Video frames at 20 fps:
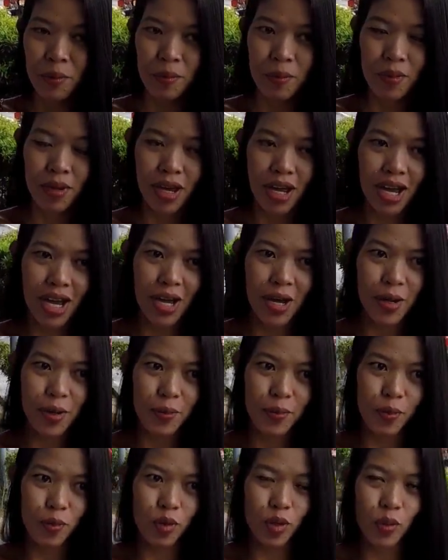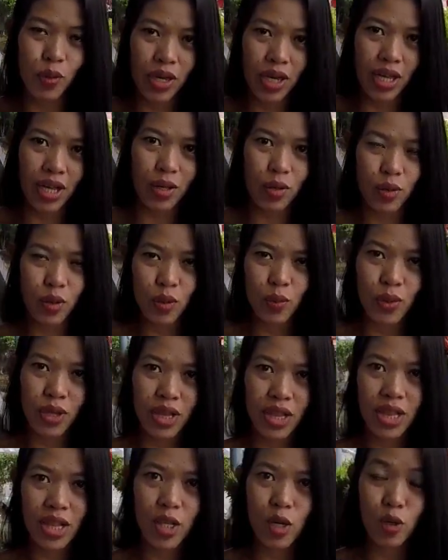um, we will, we
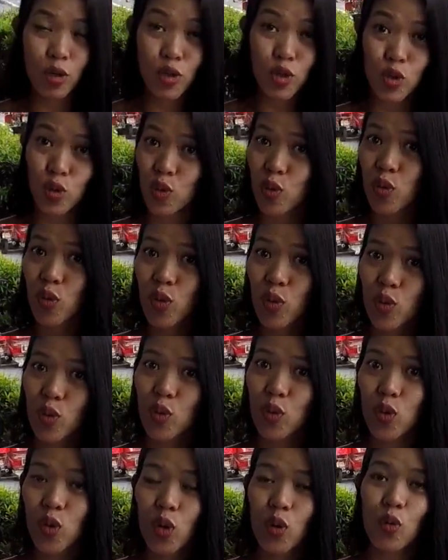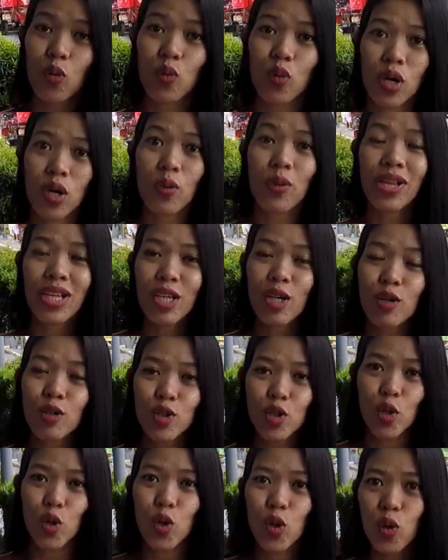will go to we will go
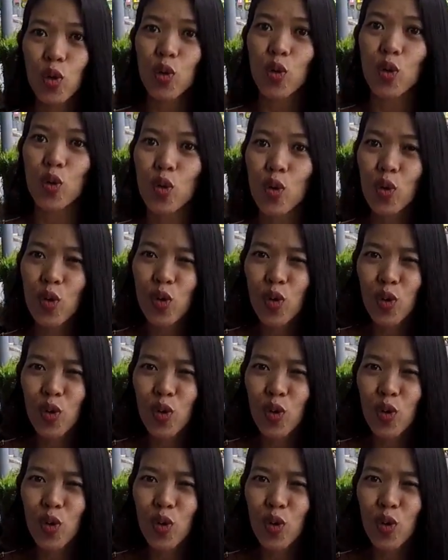to